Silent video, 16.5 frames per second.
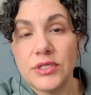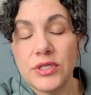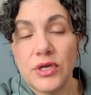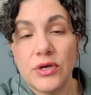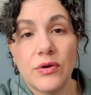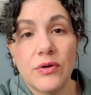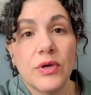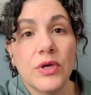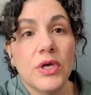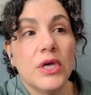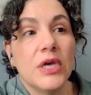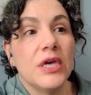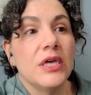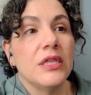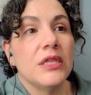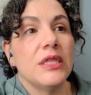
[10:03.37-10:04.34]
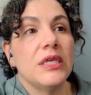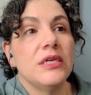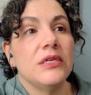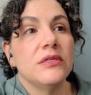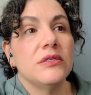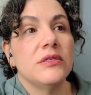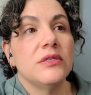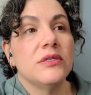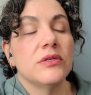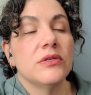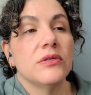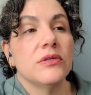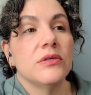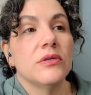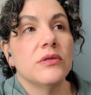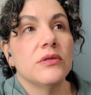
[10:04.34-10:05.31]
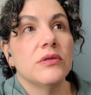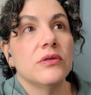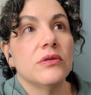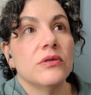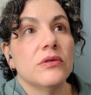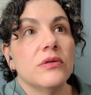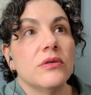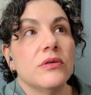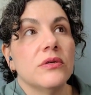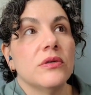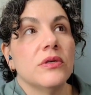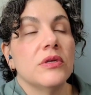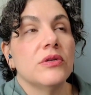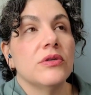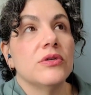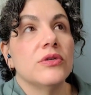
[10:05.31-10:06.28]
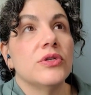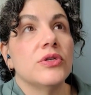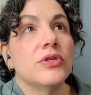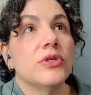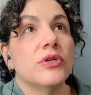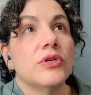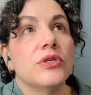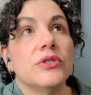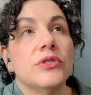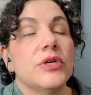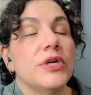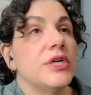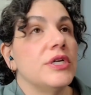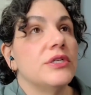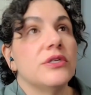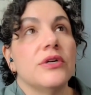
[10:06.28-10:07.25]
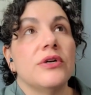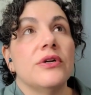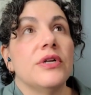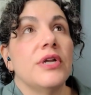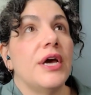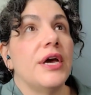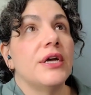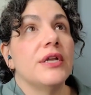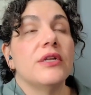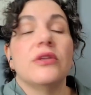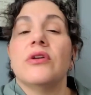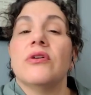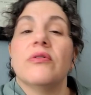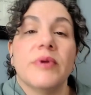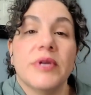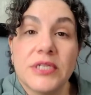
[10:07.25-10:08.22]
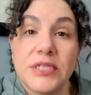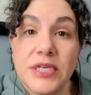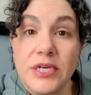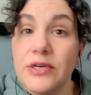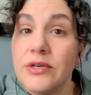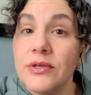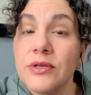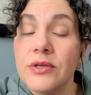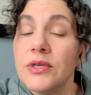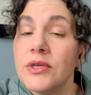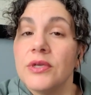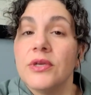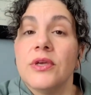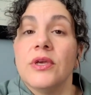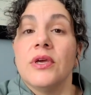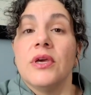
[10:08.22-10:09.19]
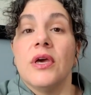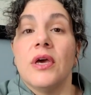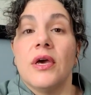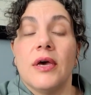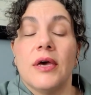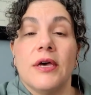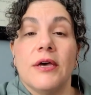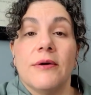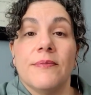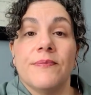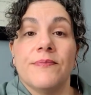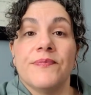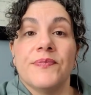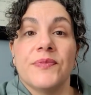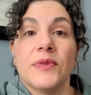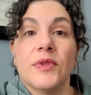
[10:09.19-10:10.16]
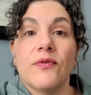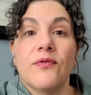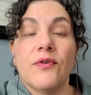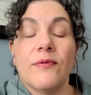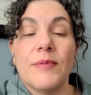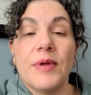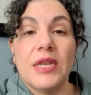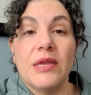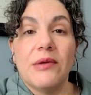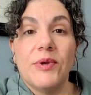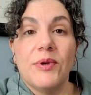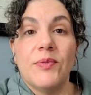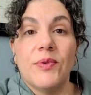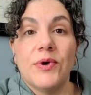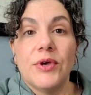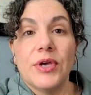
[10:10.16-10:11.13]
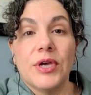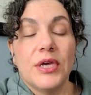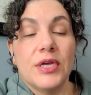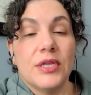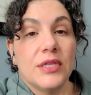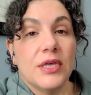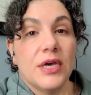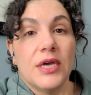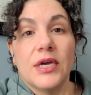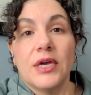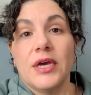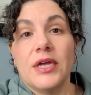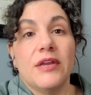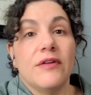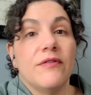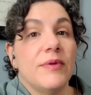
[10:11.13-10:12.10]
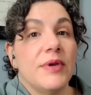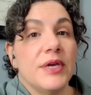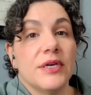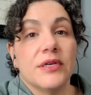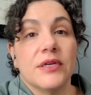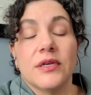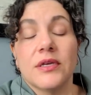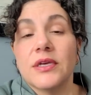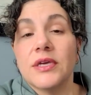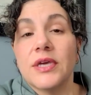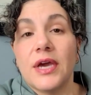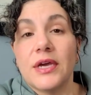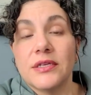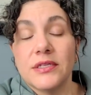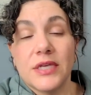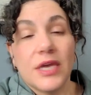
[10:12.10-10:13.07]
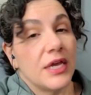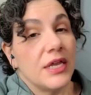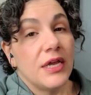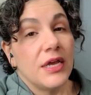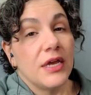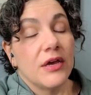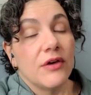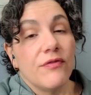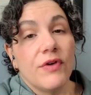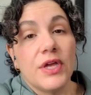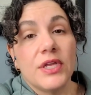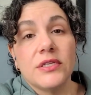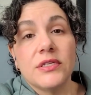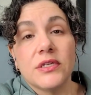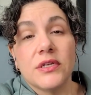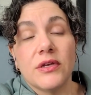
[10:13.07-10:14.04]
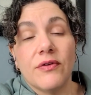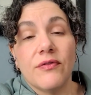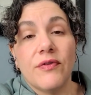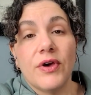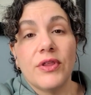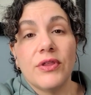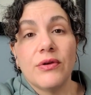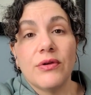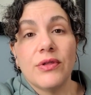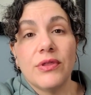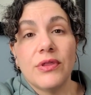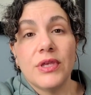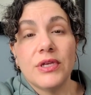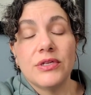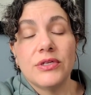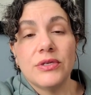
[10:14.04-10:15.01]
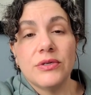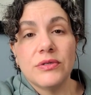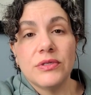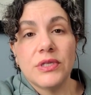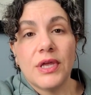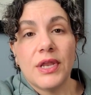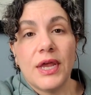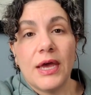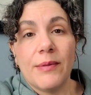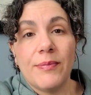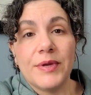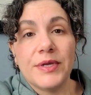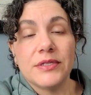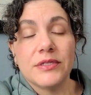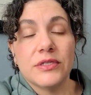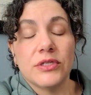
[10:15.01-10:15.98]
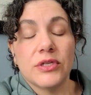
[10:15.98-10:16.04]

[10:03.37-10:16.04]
So these surgeries are not no big deal. For many people, it can like kind of be a cascading event of other issues that happen.